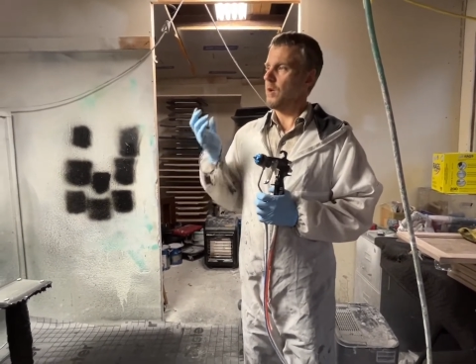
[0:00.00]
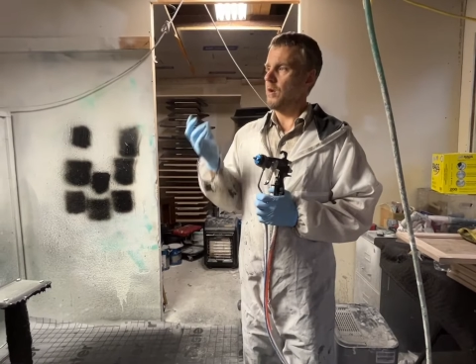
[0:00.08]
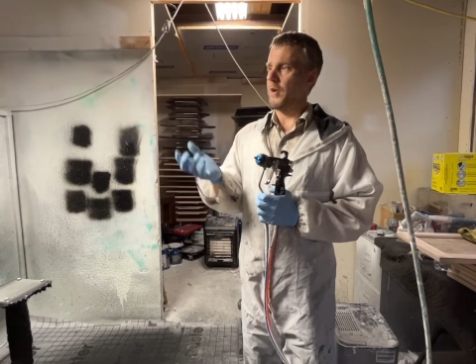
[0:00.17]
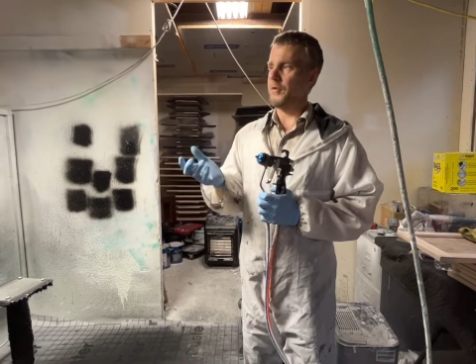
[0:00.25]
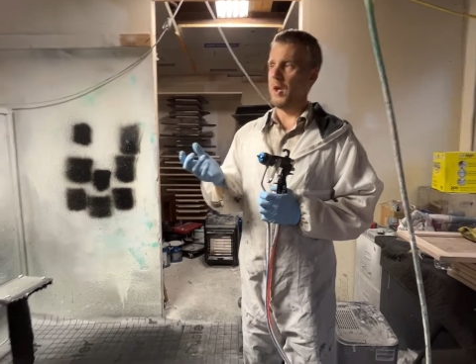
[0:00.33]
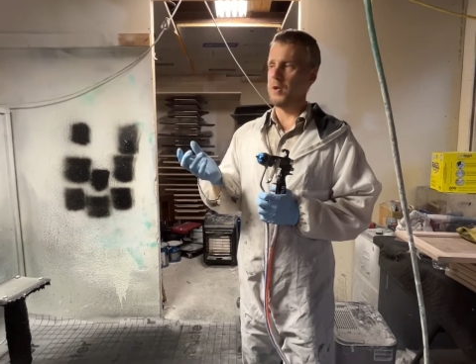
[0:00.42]

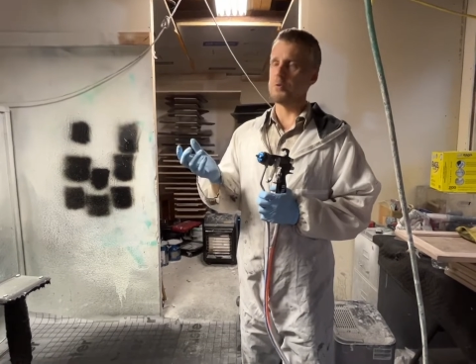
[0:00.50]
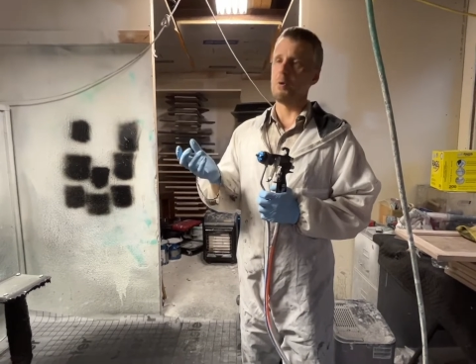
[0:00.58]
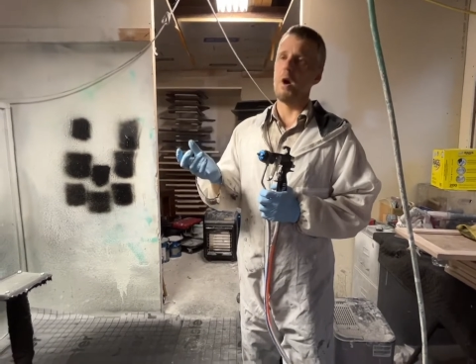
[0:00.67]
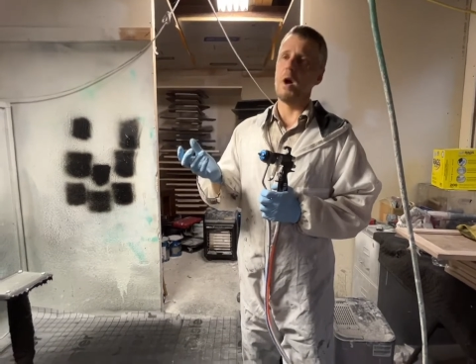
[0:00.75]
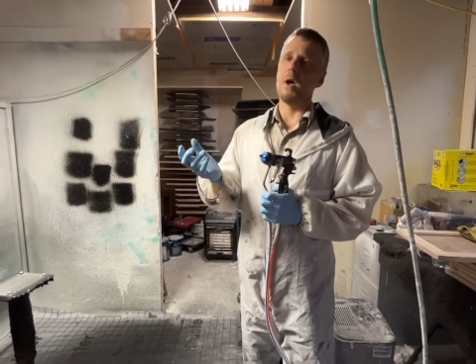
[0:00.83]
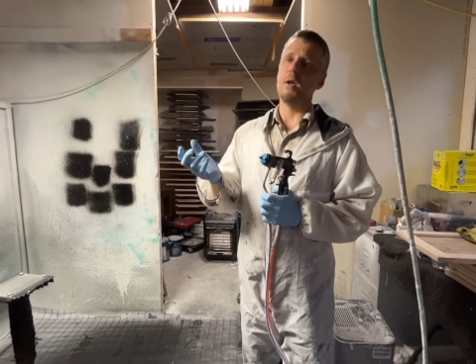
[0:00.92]
Let that
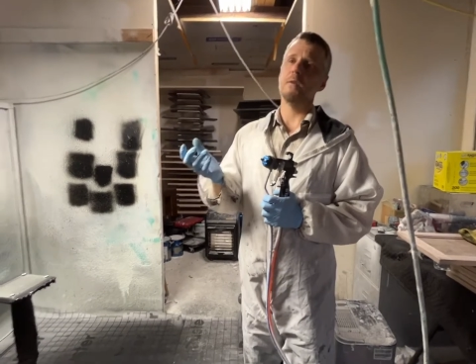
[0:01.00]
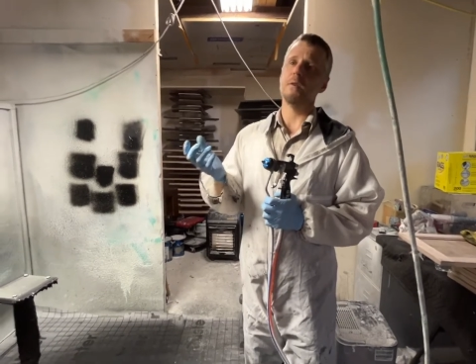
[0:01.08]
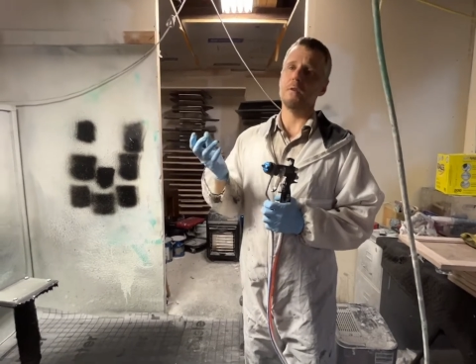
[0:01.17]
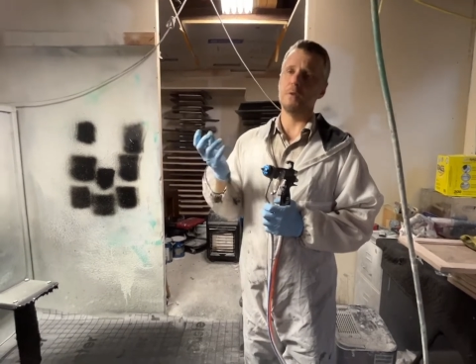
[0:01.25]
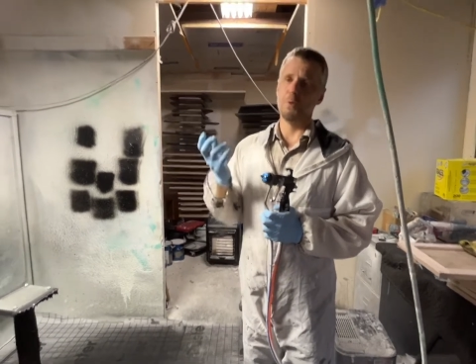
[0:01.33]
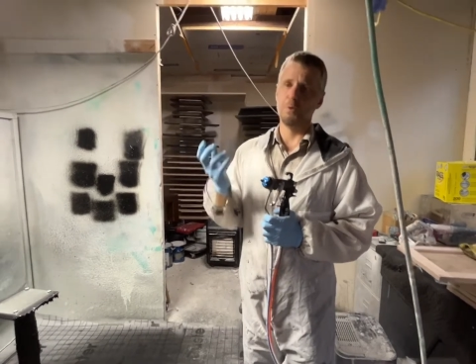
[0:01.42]
dry,
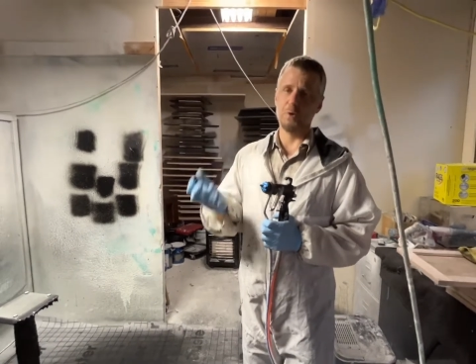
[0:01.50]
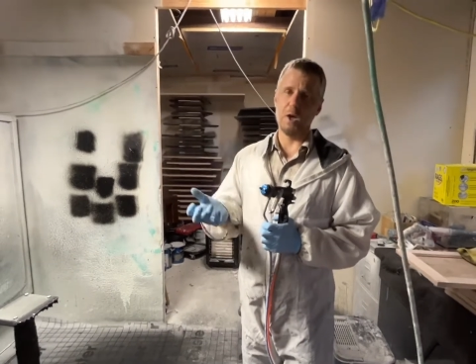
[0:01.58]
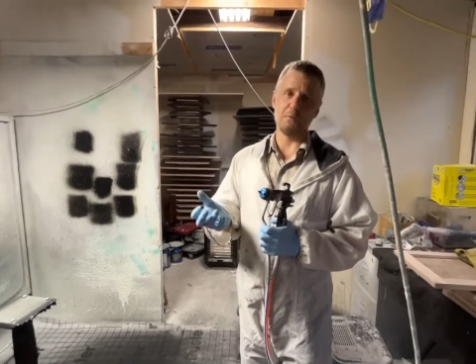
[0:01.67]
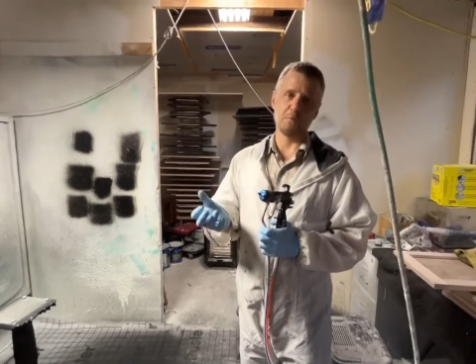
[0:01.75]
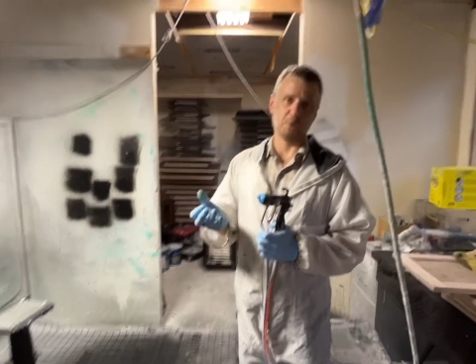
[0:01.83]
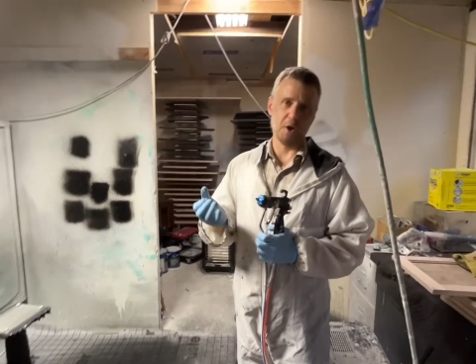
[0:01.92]
use
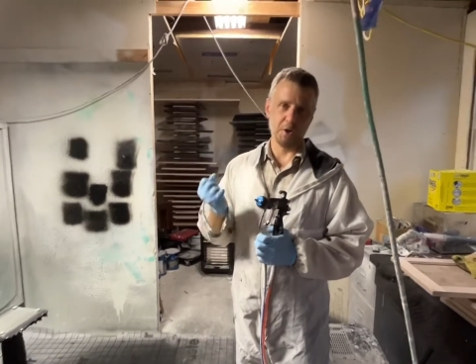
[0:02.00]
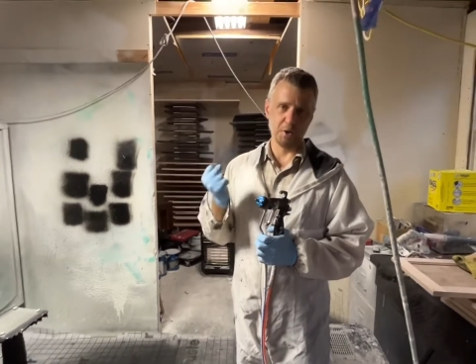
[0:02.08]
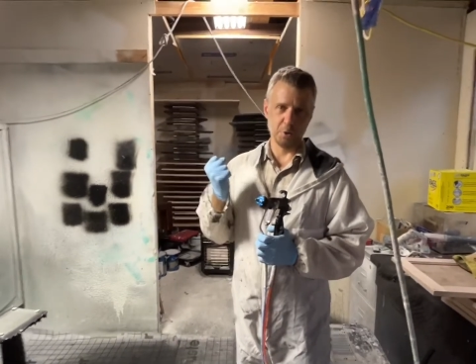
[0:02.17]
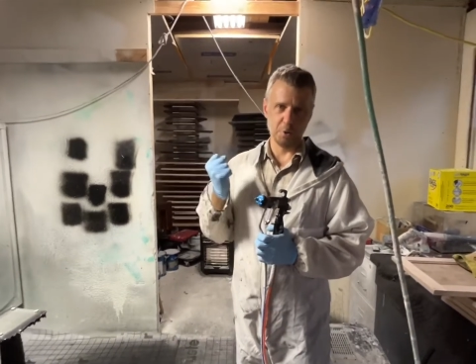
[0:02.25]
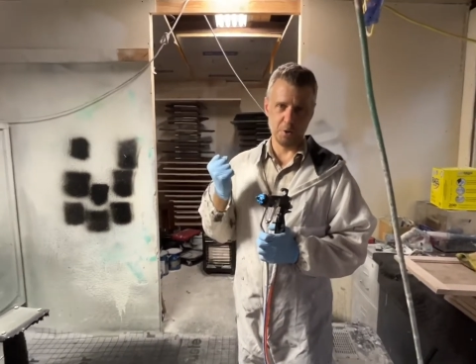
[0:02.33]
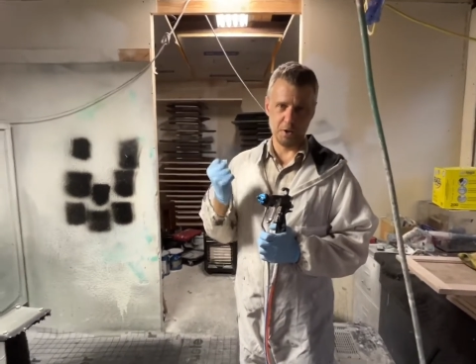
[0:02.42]
that for kind of
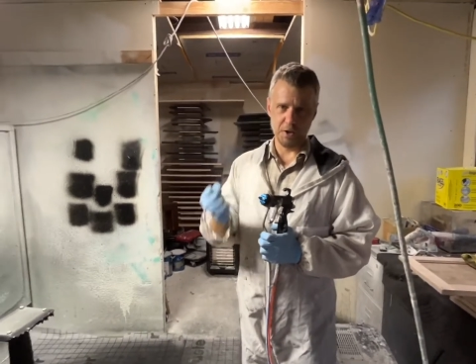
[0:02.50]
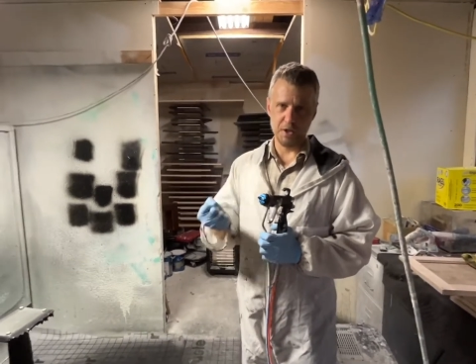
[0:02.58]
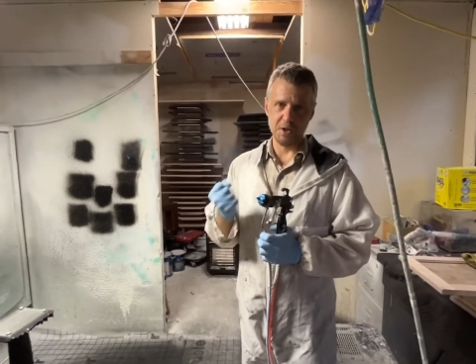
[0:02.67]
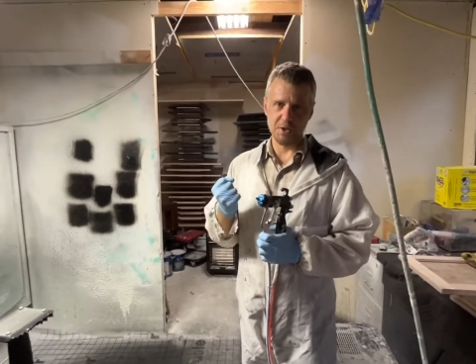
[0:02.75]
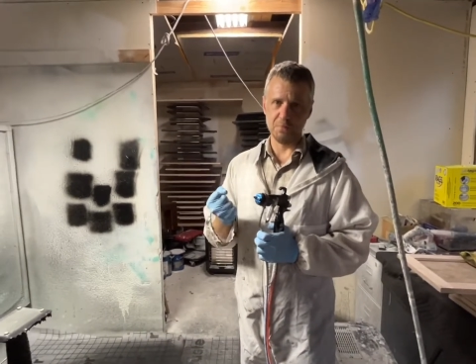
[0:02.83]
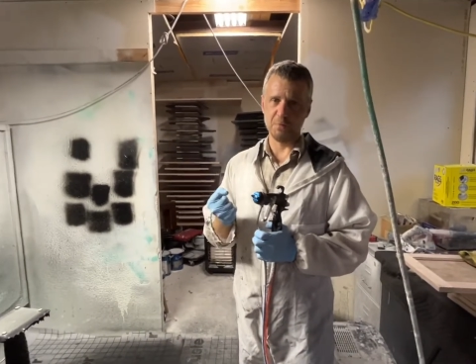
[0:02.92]
your
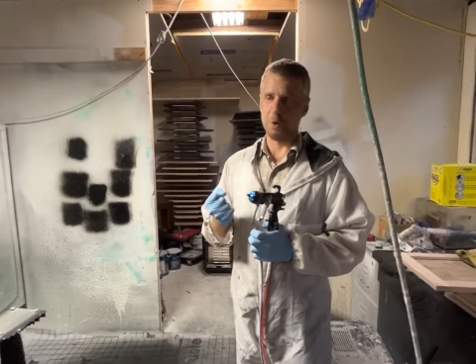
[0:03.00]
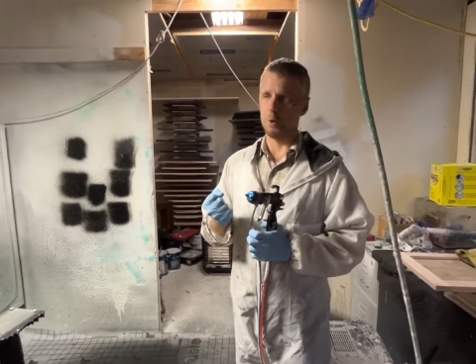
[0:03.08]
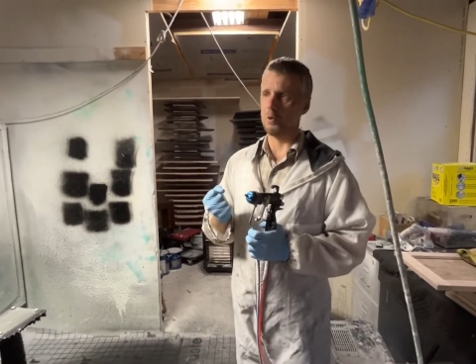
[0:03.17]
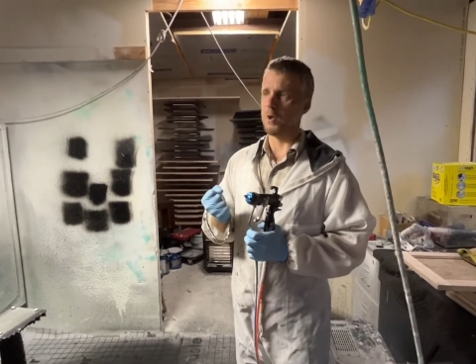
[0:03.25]
adhesive coat,